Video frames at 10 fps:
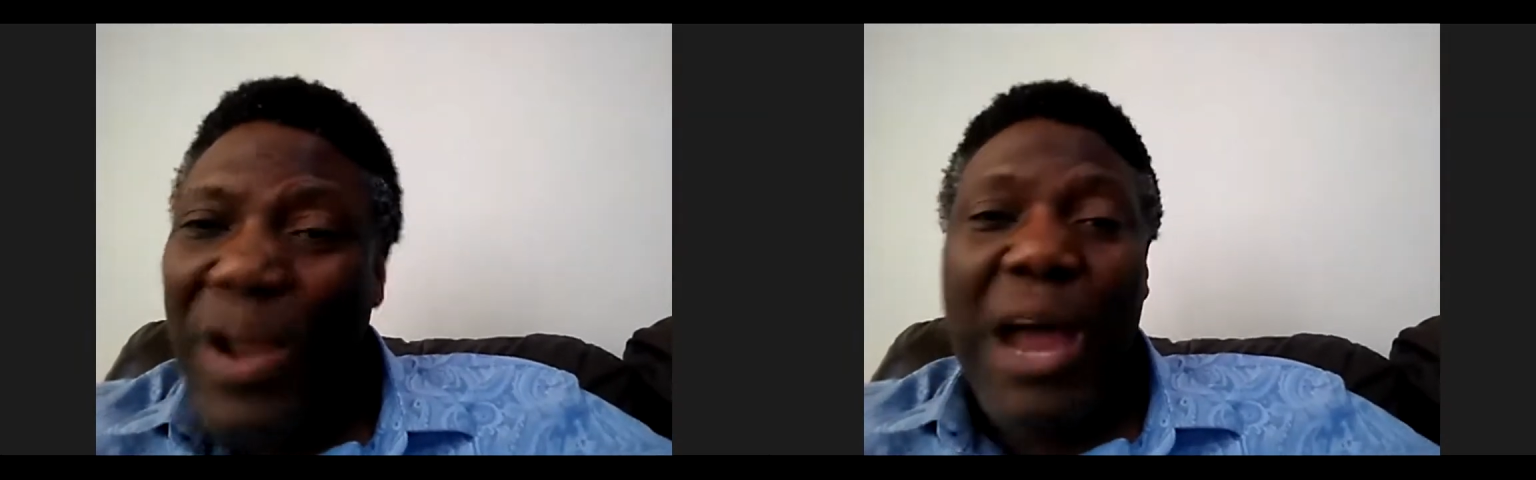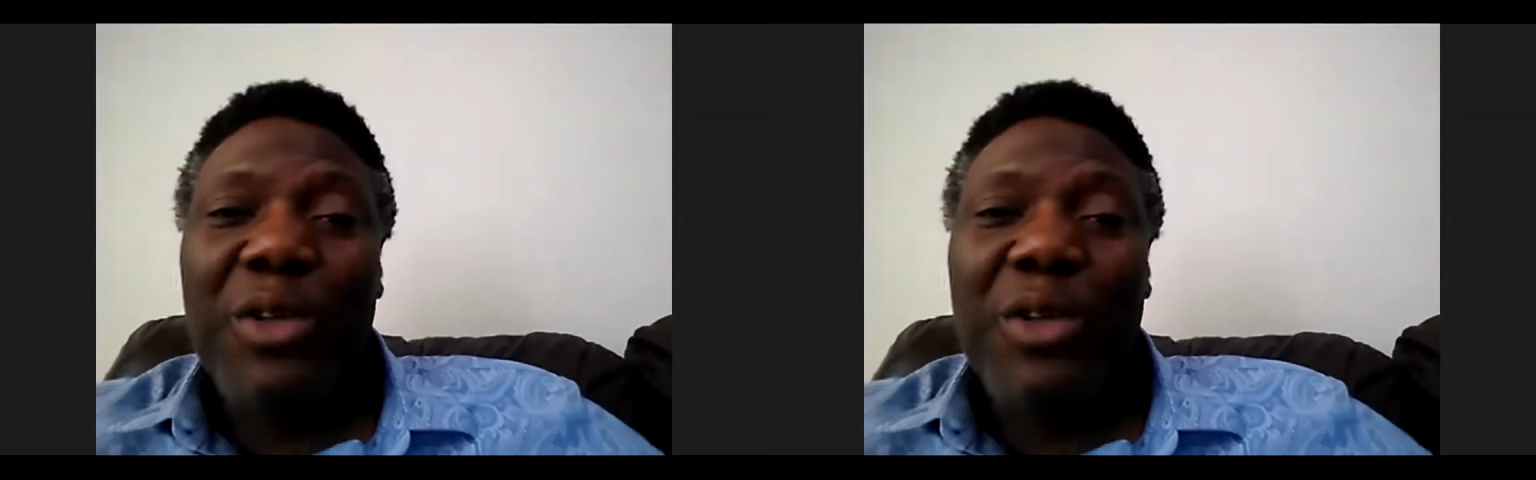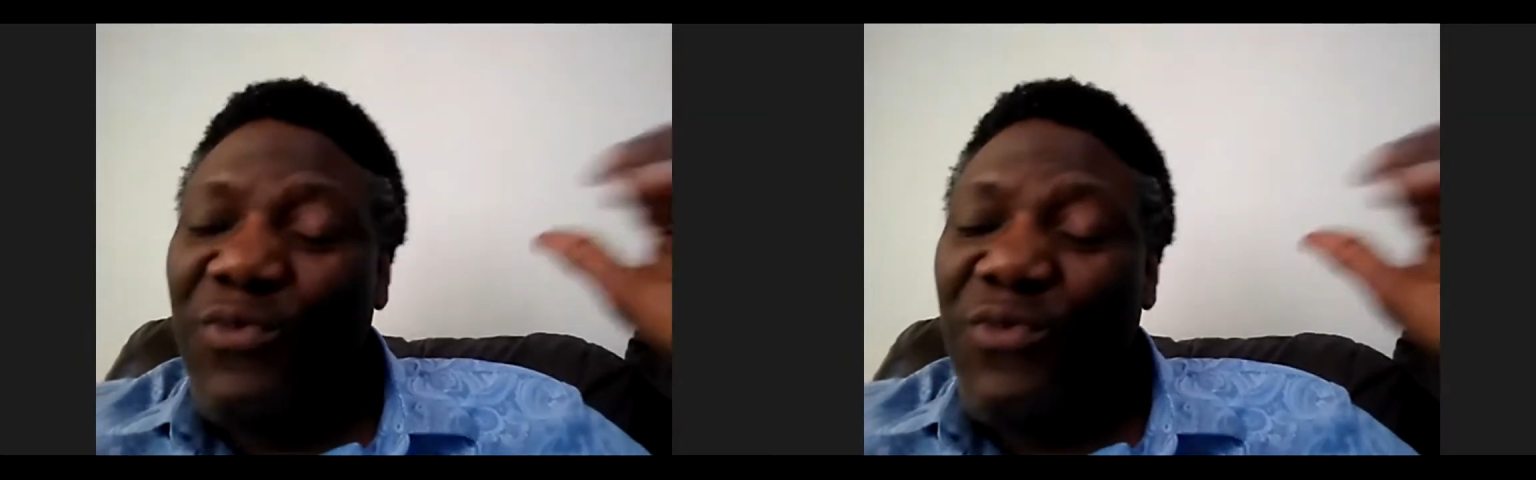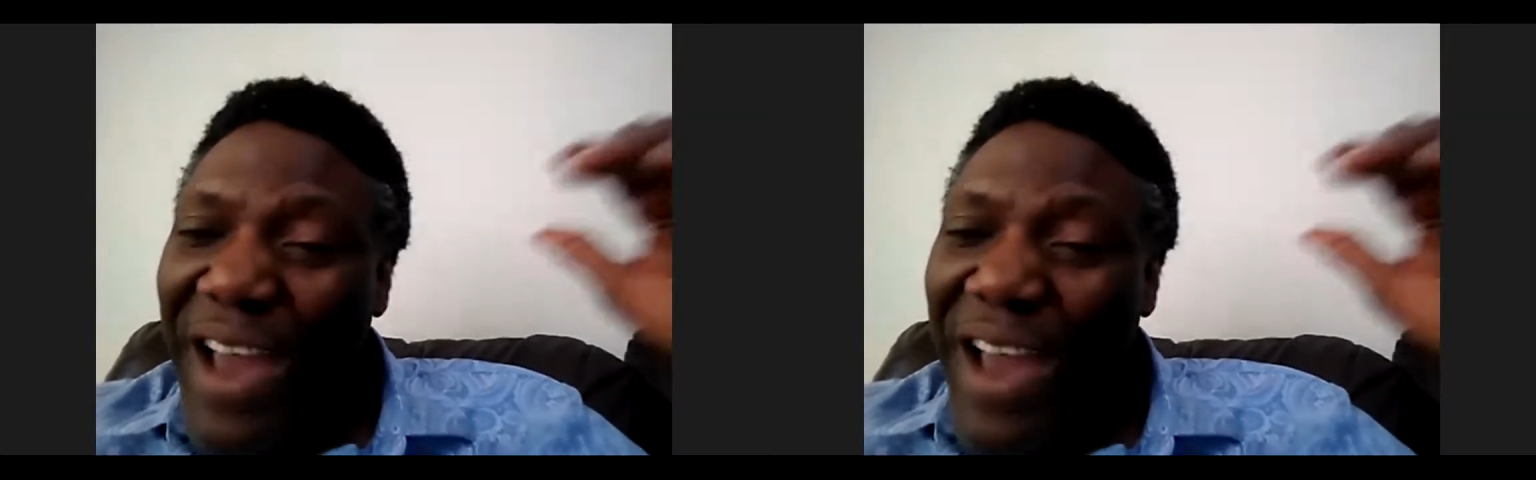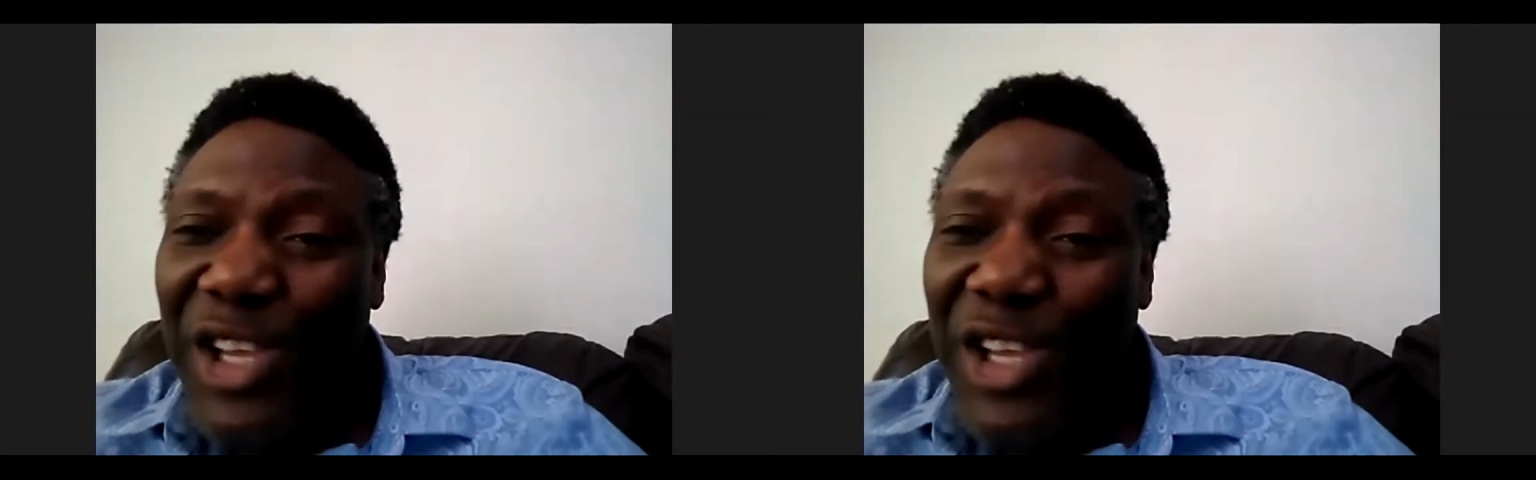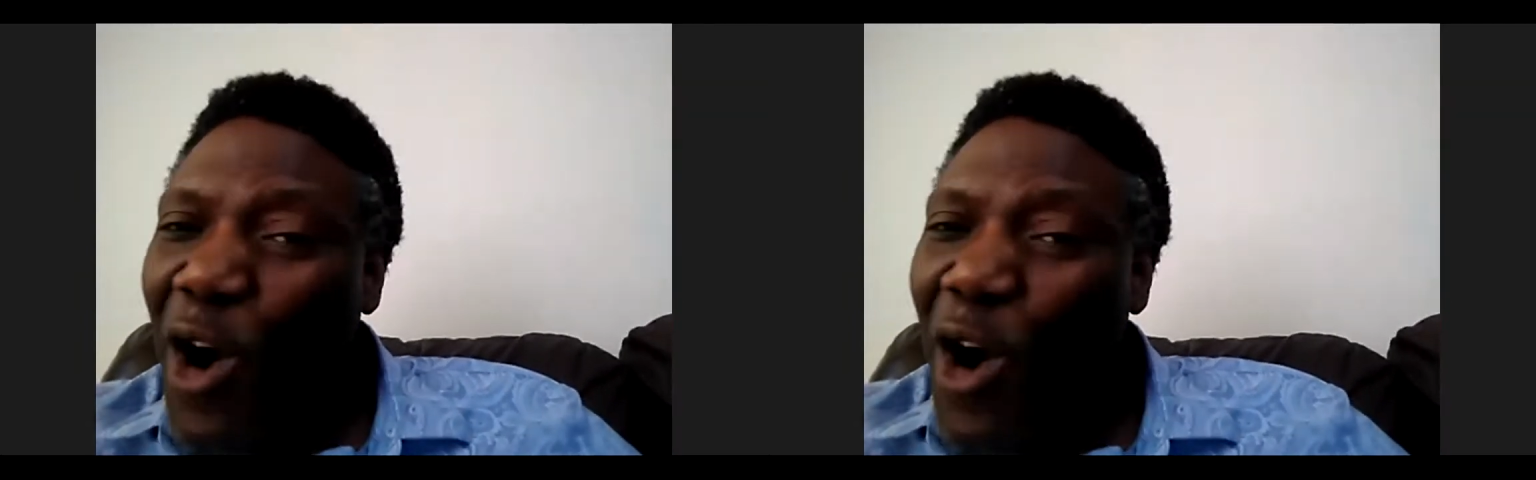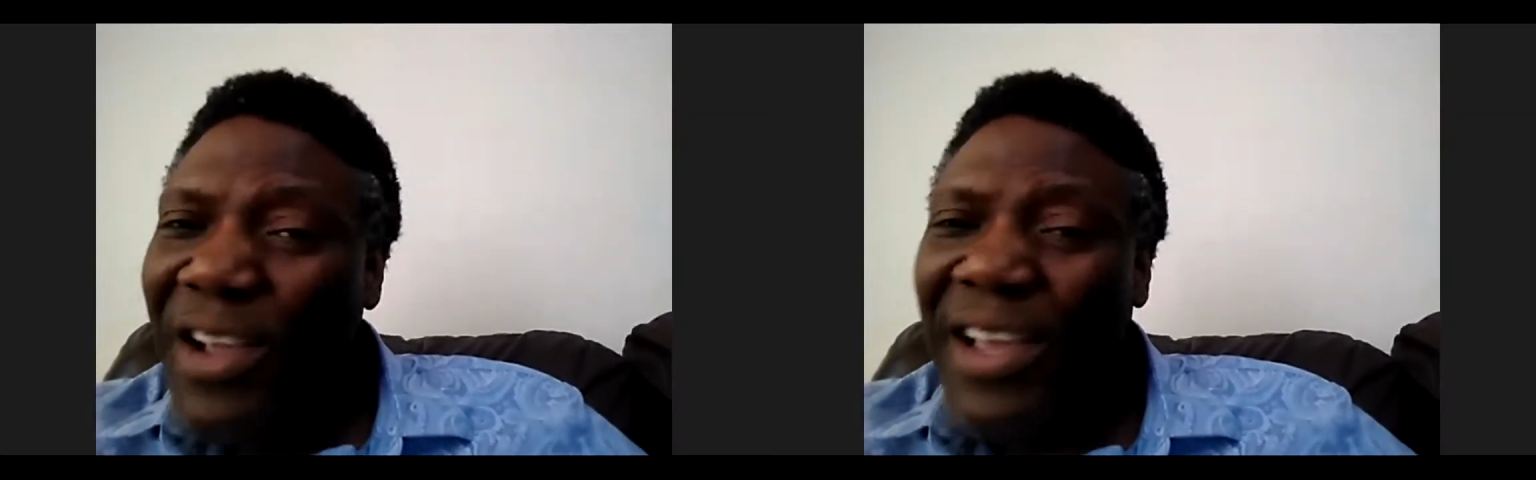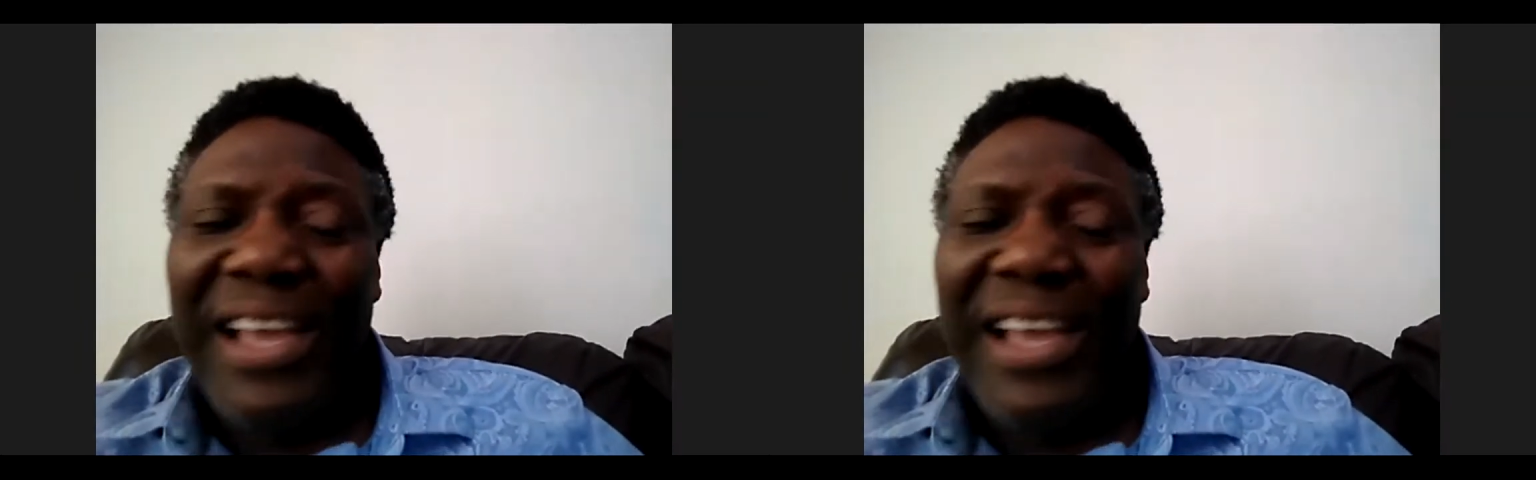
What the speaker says: I was very young,